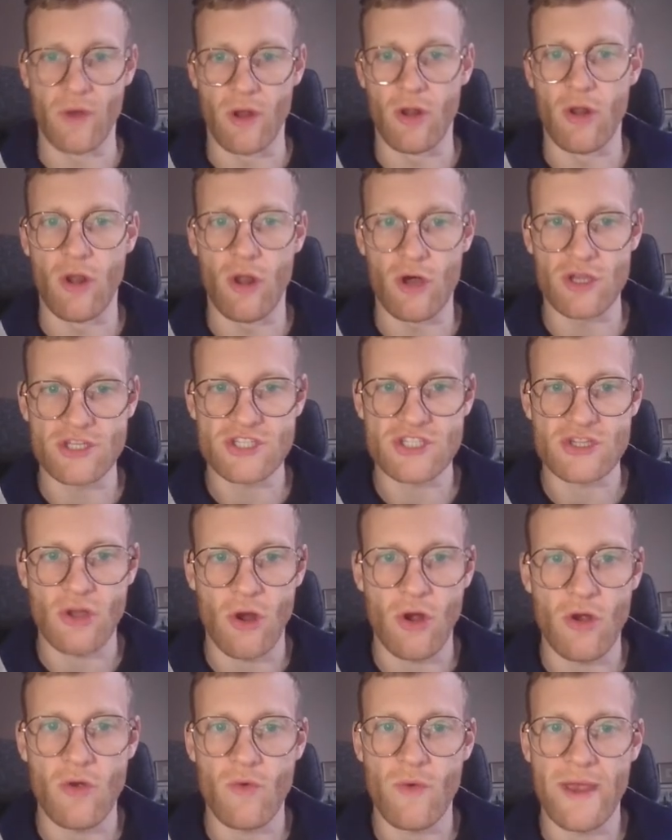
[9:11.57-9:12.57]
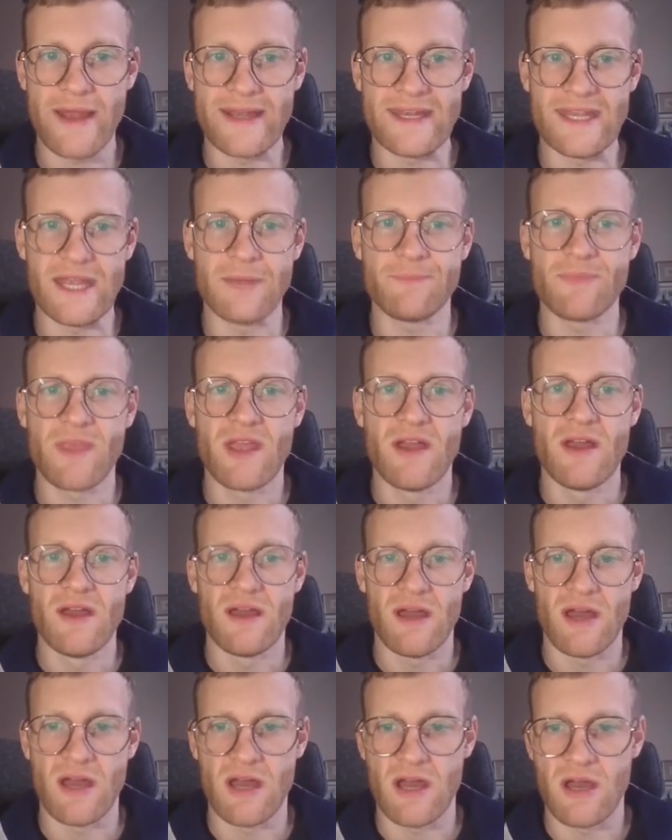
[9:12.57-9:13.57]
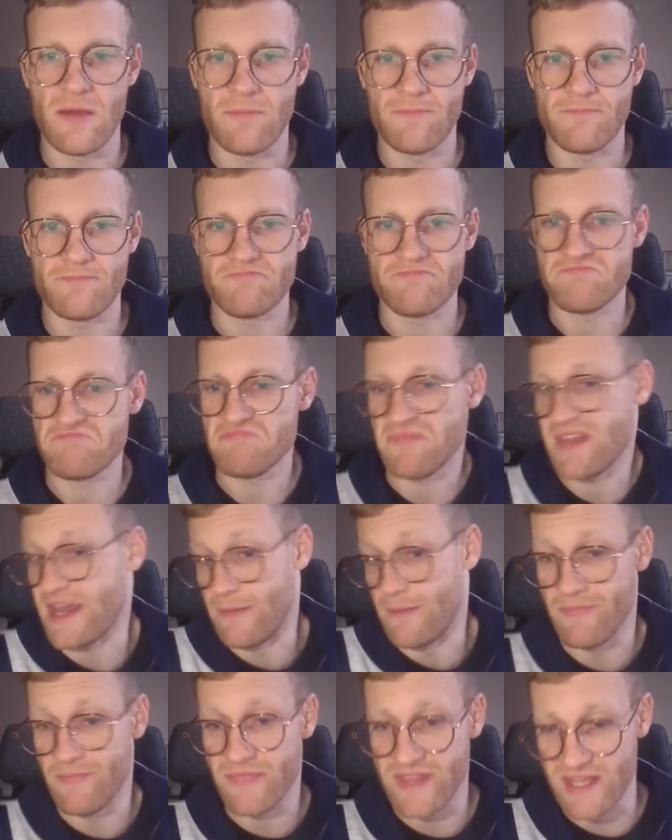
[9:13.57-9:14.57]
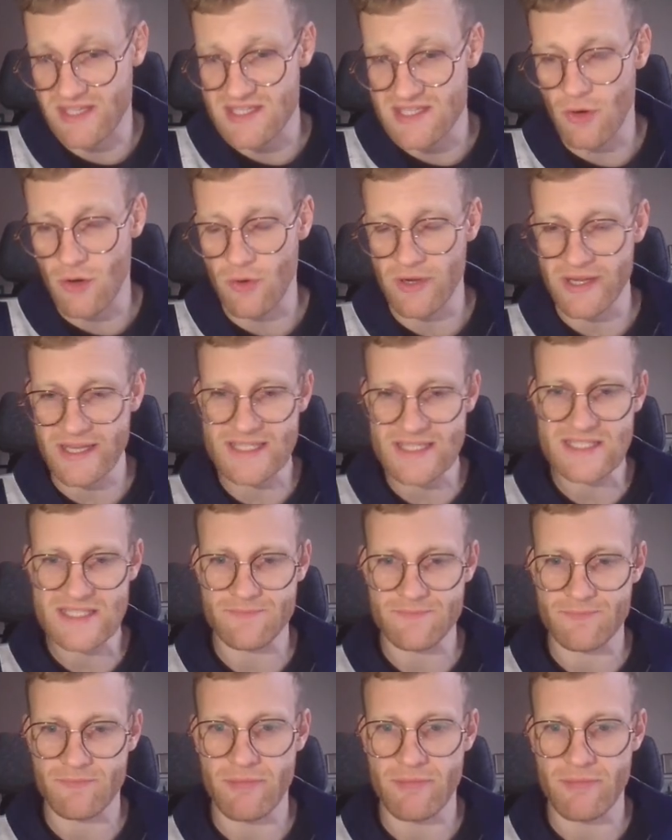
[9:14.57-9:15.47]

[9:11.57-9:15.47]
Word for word: lost already. Um, yeah, that's how it is.